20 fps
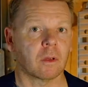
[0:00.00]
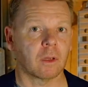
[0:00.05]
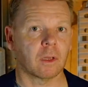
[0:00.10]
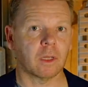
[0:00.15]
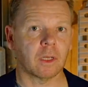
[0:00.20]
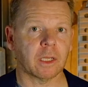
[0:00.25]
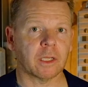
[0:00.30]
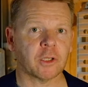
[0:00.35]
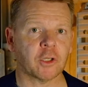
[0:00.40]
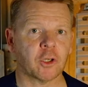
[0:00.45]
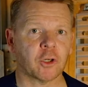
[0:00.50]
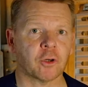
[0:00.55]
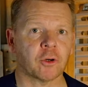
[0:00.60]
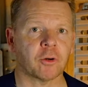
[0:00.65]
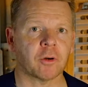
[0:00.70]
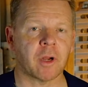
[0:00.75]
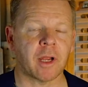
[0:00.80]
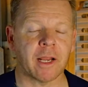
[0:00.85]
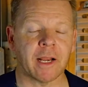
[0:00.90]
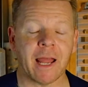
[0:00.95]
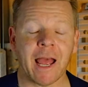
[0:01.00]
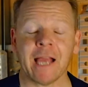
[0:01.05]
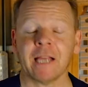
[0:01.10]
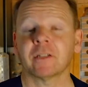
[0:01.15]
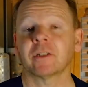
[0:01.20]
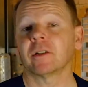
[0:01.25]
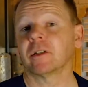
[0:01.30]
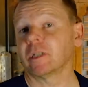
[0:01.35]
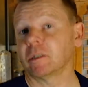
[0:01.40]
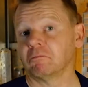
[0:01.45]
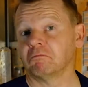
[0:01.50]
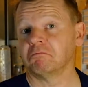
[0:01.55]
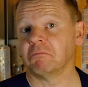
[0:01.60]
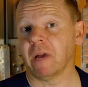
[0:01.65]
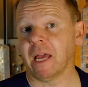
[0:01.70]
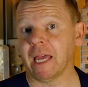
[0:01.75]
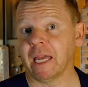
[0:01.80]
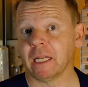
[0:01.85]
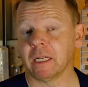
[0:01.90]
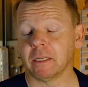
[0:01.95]
unless you're an actor,
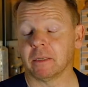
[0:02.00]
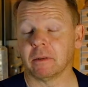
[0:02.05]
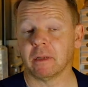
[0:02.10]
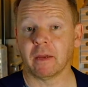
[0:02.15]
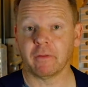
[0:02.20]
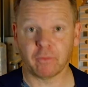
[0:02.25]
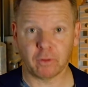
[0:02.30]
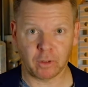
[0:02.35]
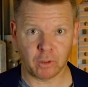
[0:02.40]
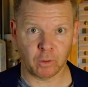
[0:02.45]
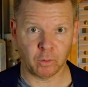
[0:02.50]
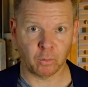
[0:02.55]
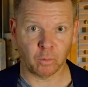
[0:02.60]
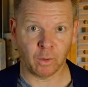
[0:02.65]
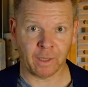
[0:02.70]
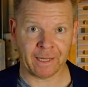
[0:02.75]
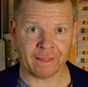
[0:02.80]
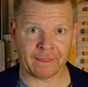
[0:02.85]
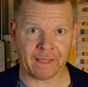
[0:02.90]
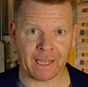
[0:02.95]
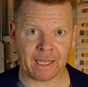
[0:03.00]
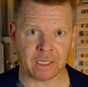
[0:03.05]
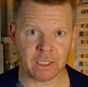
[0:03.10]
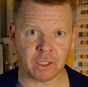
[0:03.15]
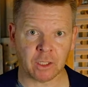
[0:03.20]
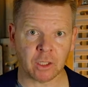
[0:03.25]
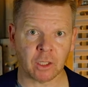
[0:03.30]
and a very good one at that,